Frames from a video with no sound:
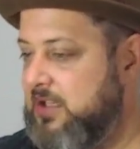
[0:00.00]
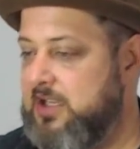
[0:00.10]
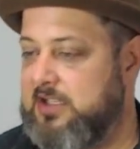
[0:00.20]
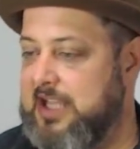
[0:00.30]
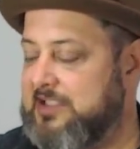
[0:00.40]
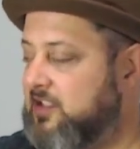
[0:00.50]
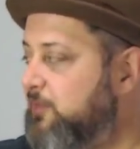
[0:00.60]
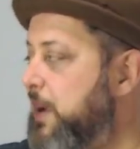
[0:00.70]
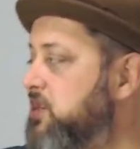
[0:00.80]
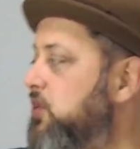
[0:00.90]
that's a
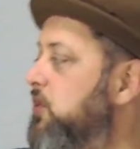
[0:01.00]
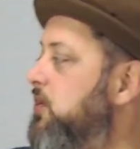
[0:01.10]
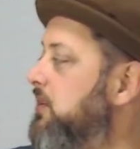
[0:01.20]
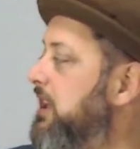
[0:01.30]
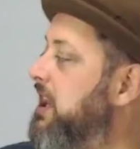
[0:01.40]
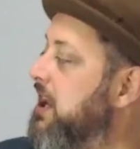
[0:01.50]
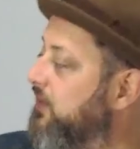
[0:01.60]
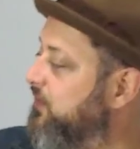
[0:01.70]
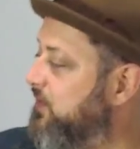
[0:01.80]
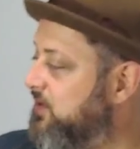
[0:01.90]
special
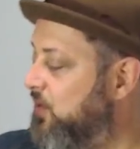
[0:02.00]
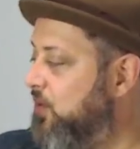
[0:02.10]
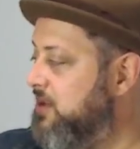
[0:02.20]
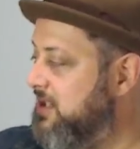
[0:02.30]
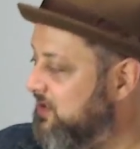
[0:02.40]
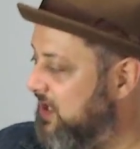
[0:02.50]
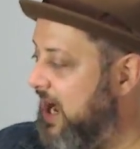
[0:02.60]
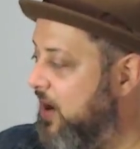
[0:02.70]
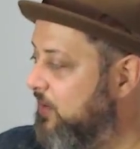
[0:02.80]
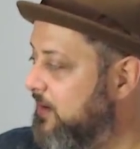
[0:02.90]
gift or
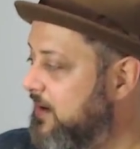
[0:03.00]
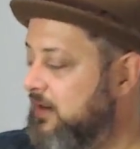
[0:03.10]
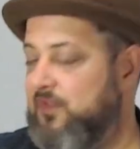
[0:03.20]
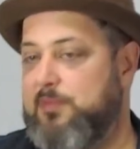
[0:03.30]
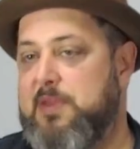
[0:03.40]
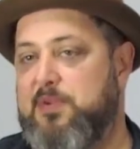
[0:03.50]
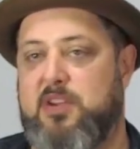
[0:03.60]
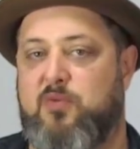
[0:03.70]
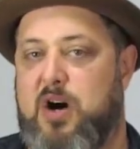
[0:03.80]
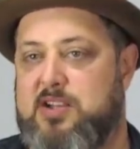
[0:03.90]
discount for people
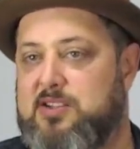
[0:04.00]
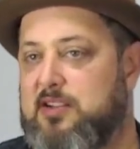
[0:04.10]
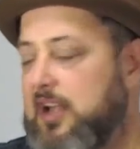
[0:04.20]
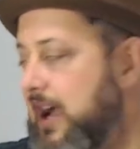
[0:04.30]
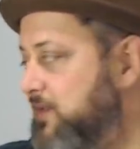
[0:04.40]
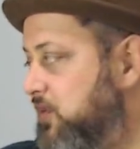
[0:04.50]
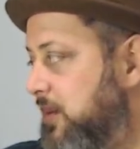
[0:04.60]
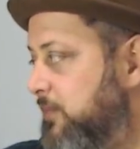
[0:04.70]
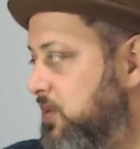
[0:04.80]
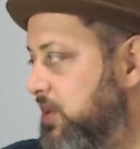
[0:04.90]
that watch the live
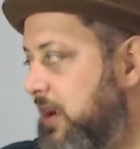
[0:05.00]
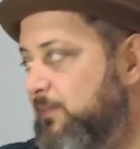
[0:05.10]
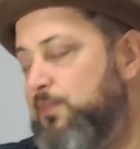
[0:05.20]
stream, which I